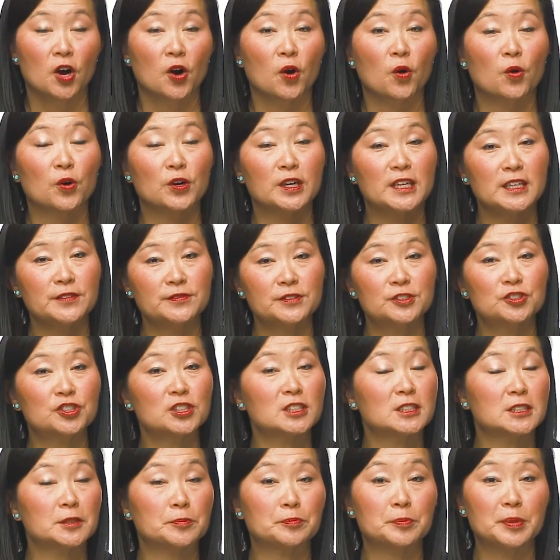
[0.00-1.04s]
or even
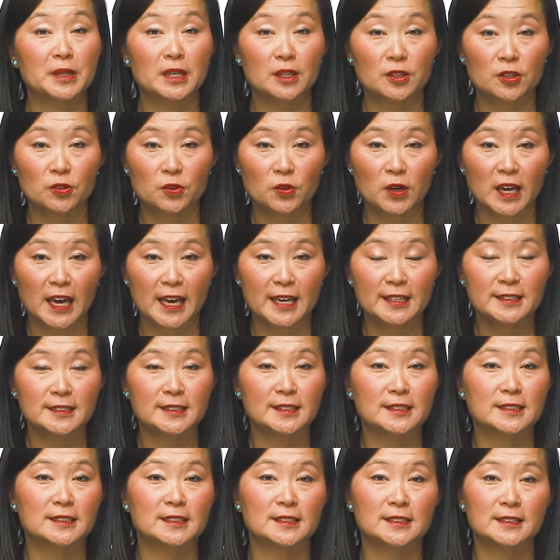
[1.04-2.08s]
just a pillowcase
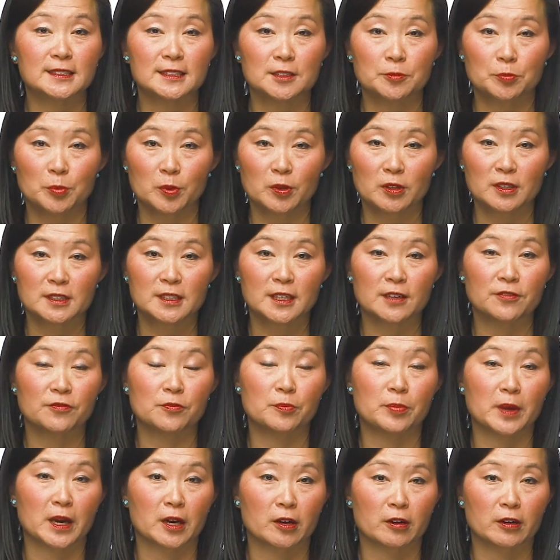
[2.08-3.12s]
is a simple enough
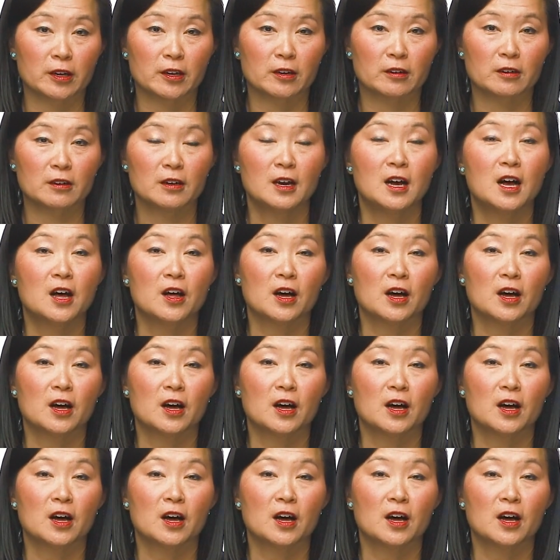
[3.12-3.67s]
barrier,